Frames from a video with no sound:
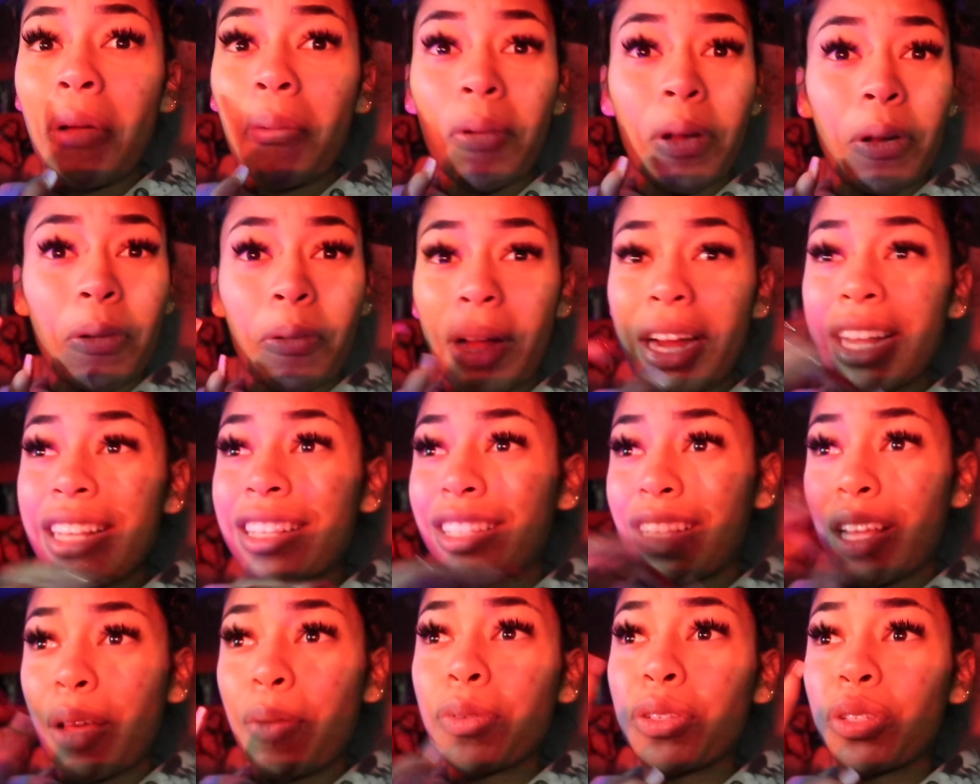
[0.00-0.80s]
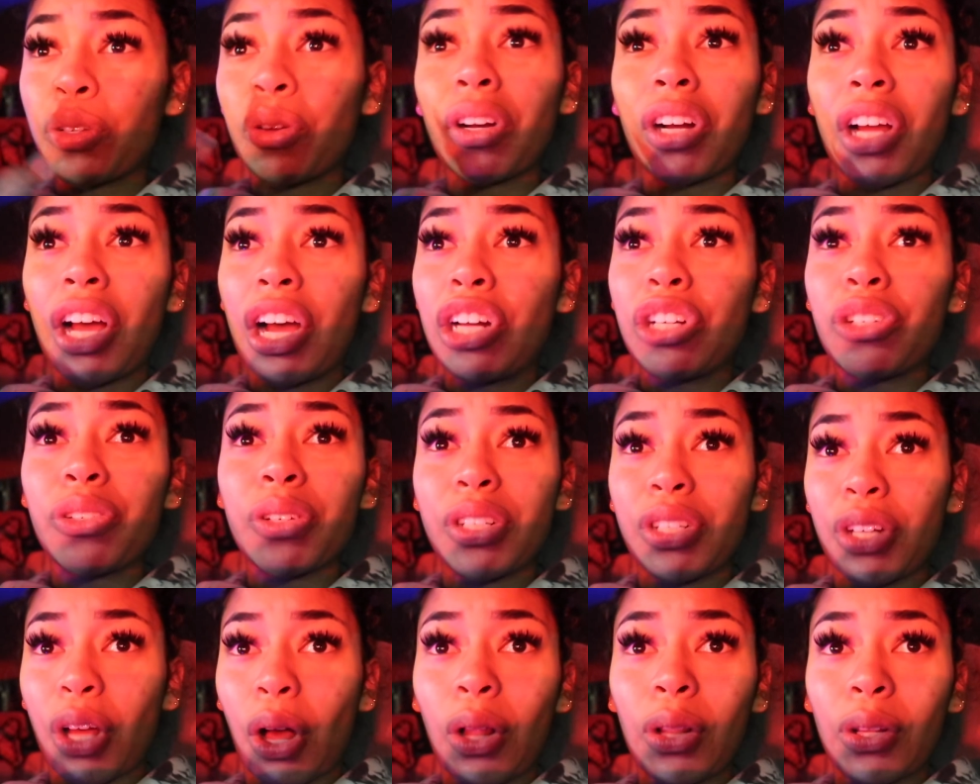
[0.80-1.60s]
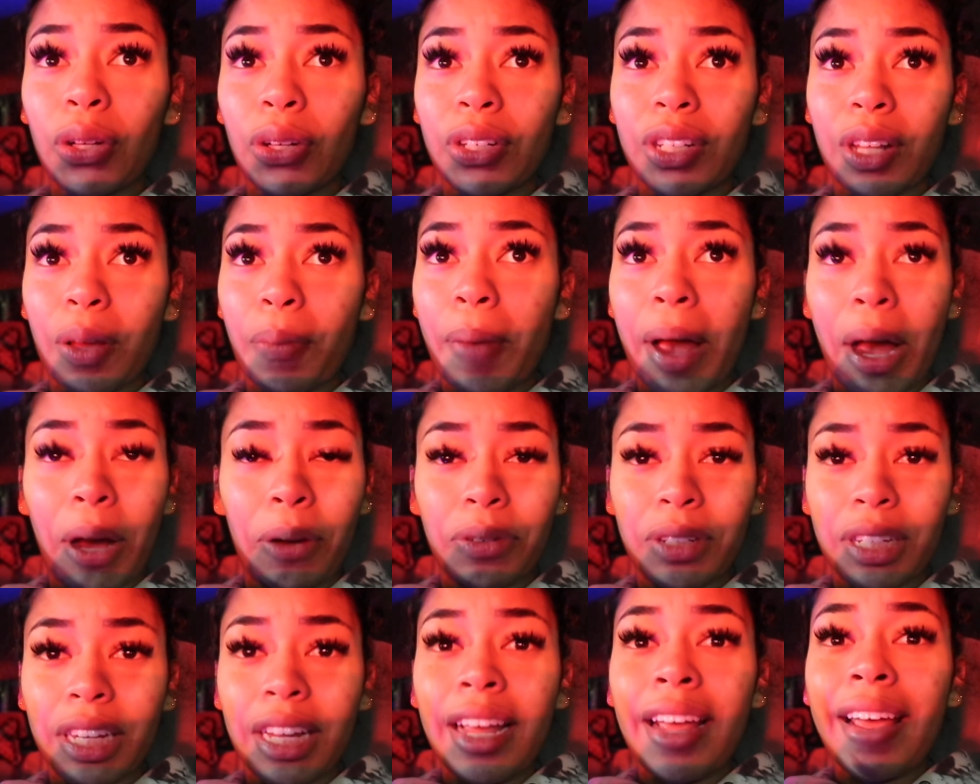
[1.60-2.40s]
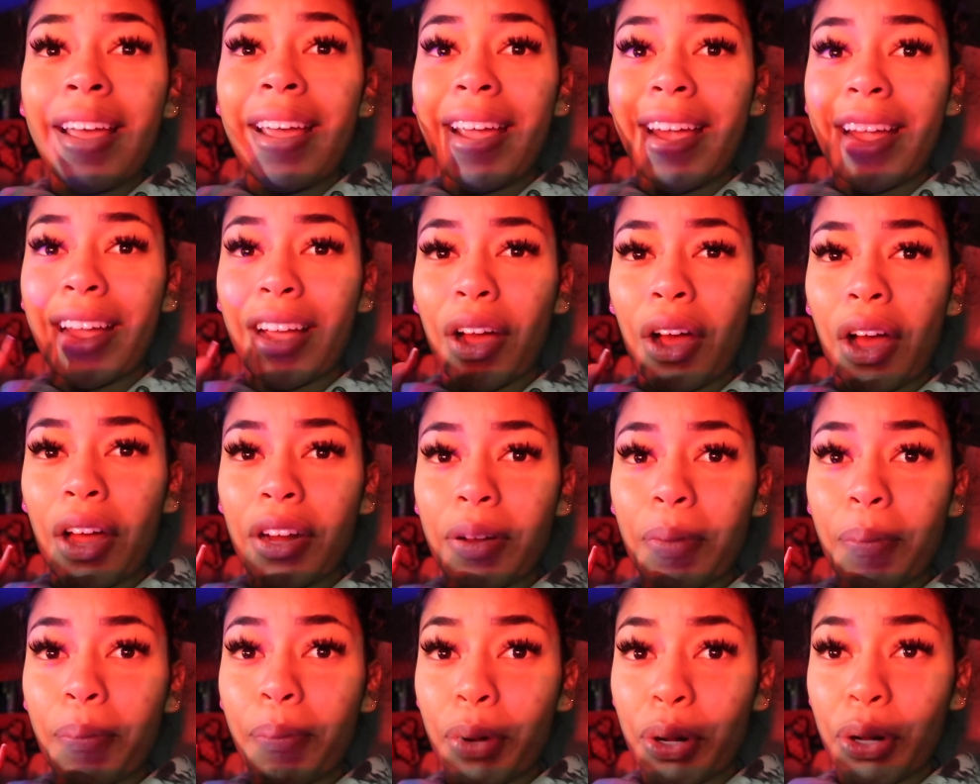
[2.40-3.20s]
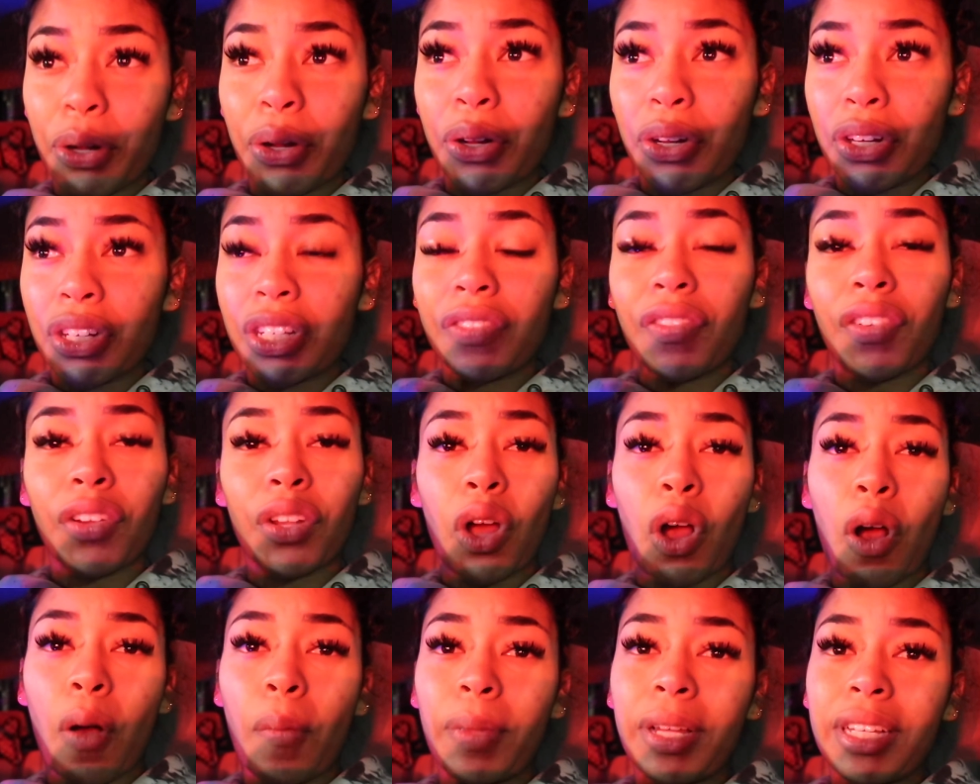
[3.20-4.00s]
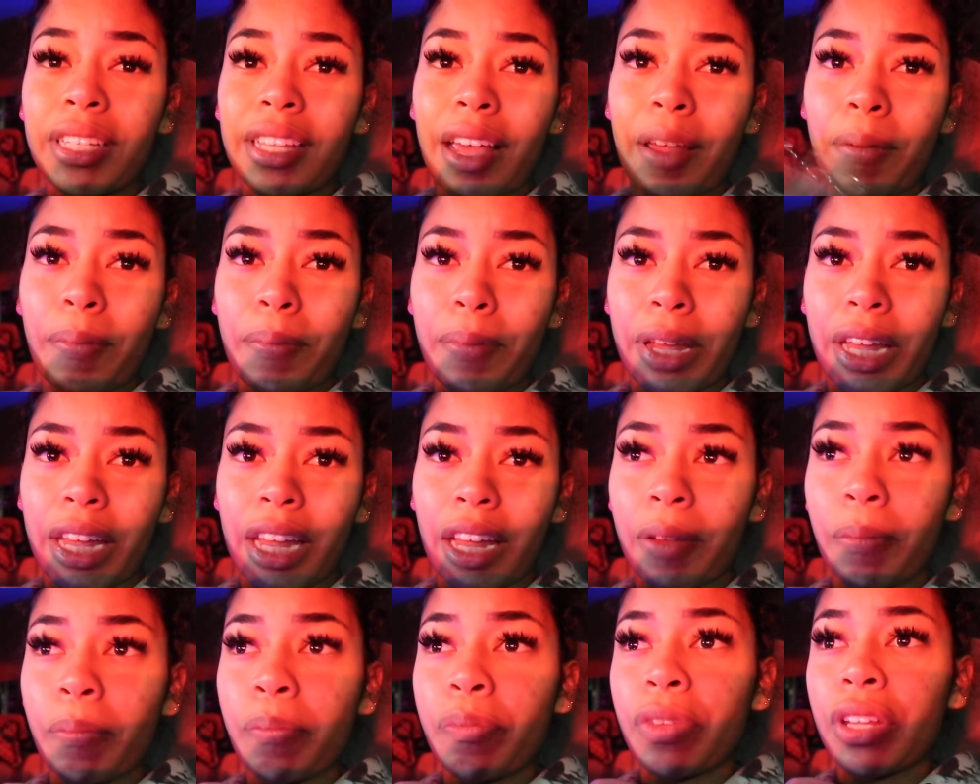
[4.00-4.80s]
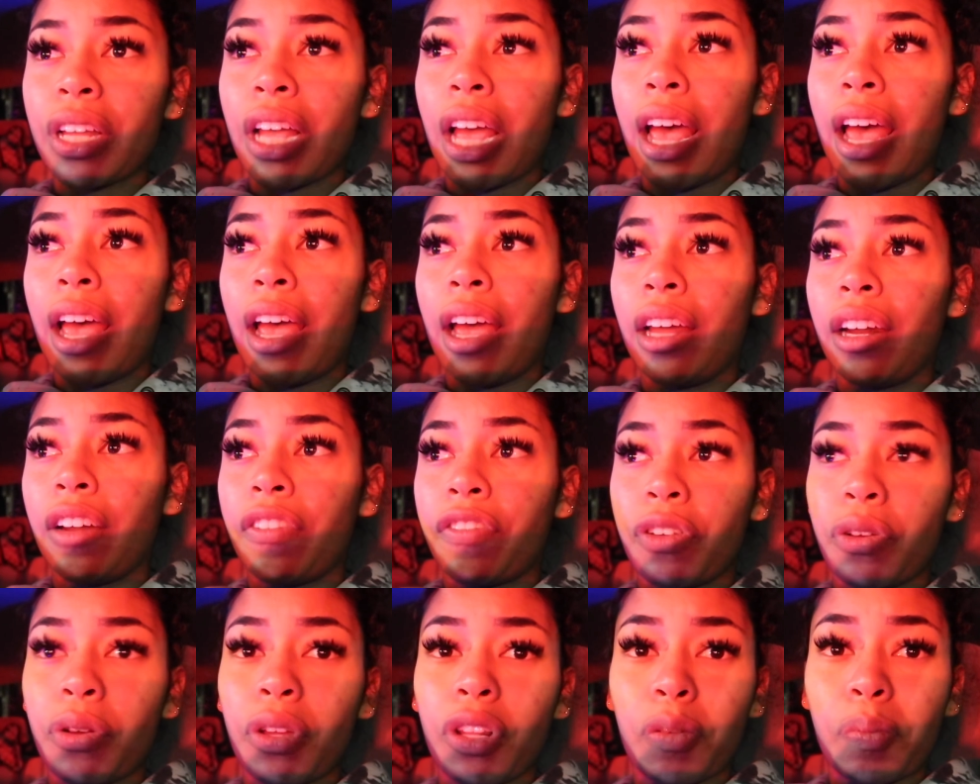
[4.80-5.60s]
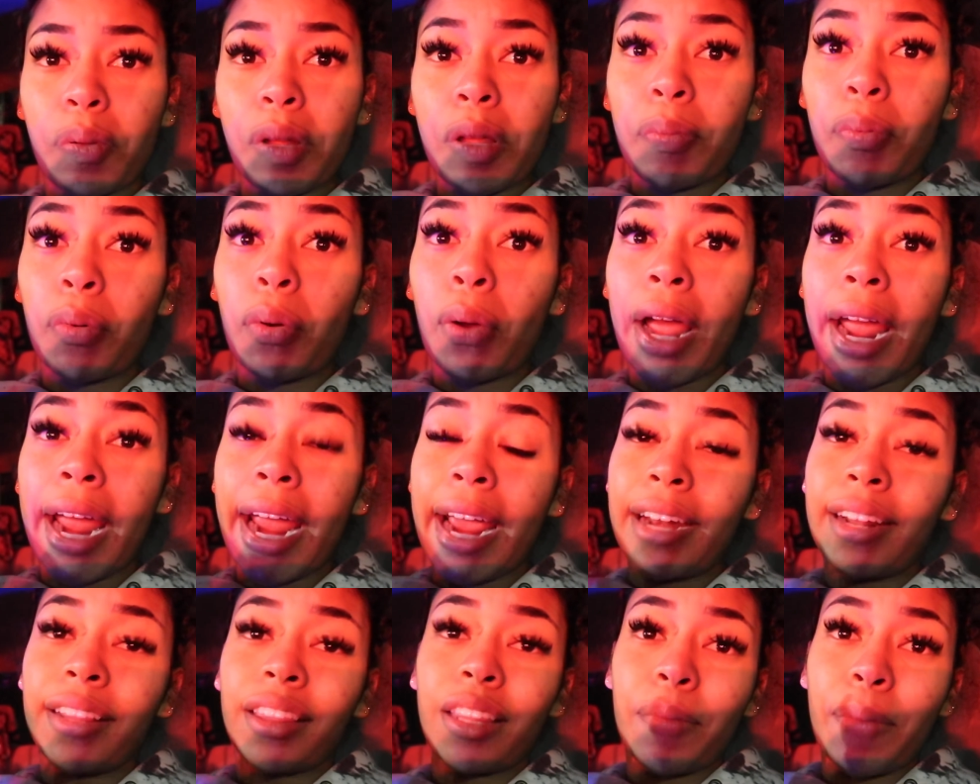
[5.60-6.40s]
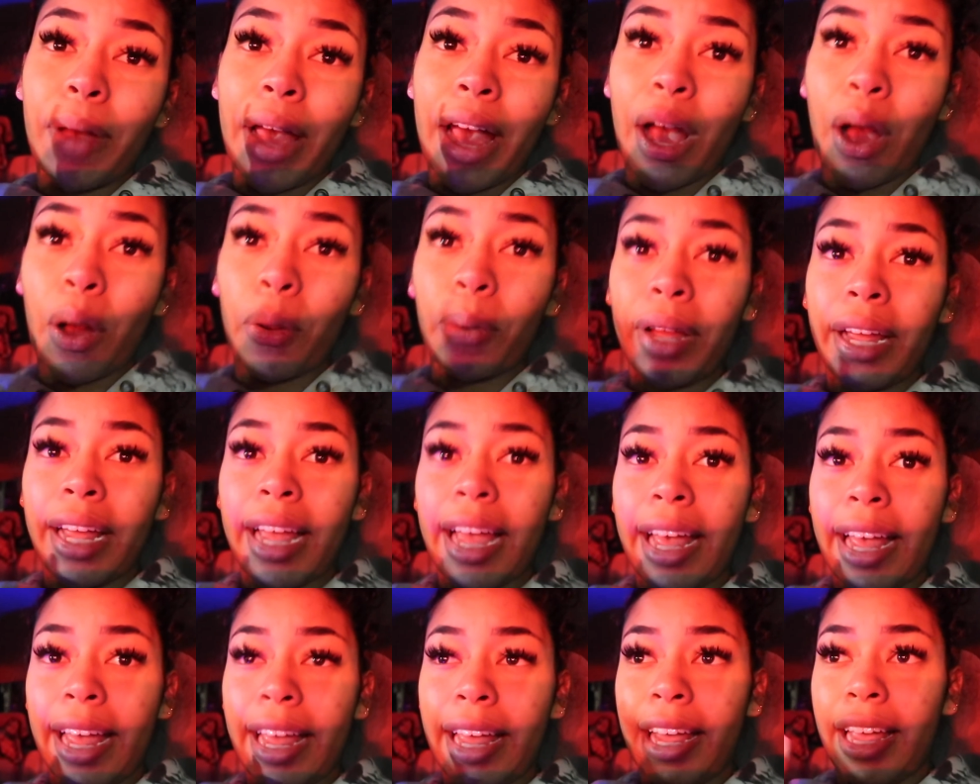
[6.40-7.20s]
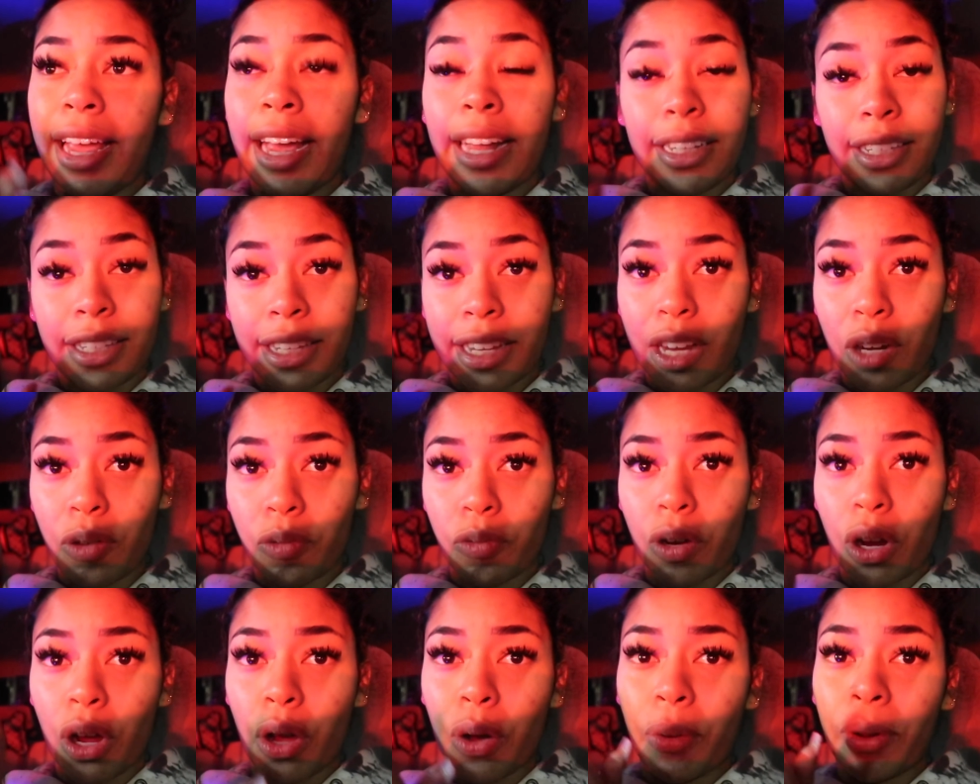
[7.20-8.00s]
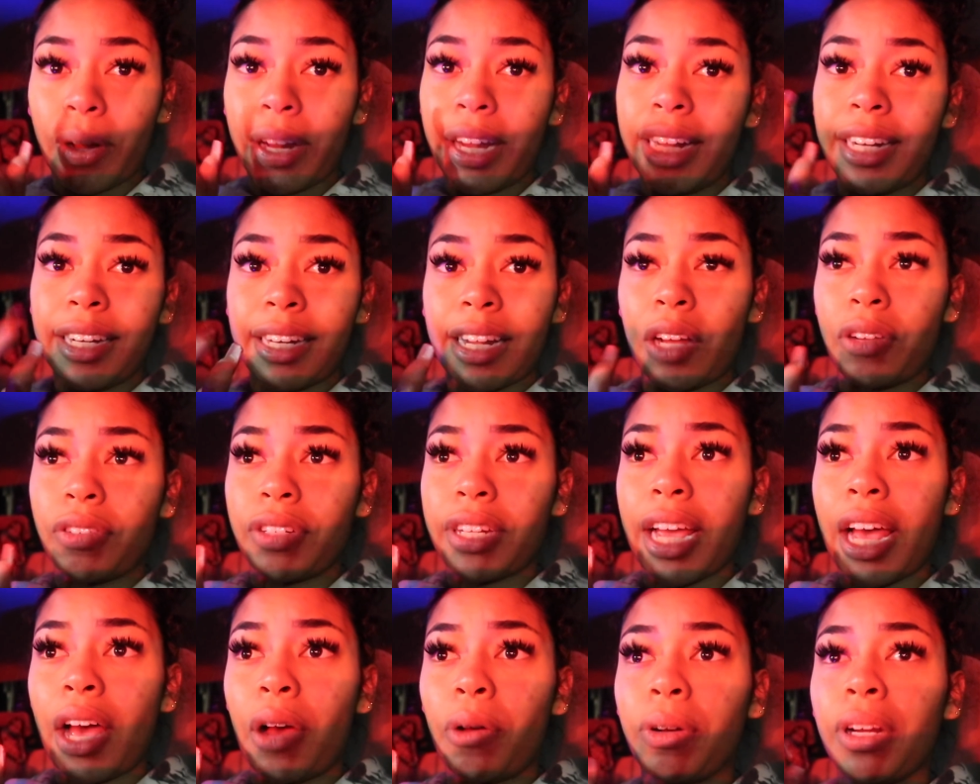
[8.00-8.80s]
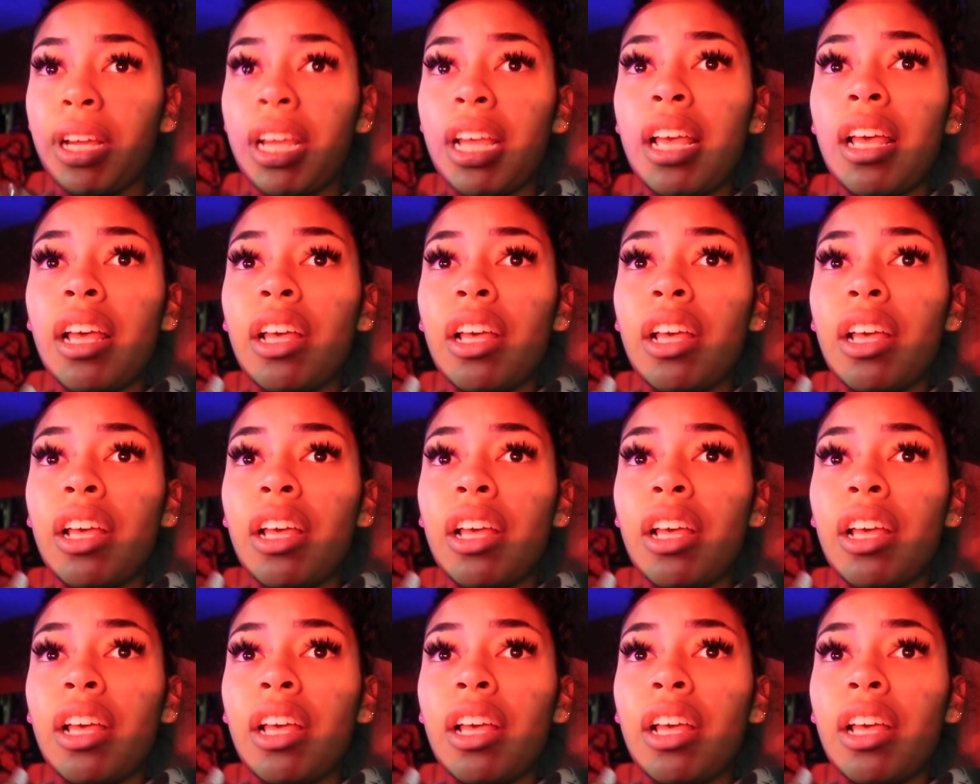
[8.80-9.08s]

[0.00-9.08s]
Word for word: We raised some sort of $100 amount and got burgers for the homeless and me and a few other people handed them out at Skid Row in downtown.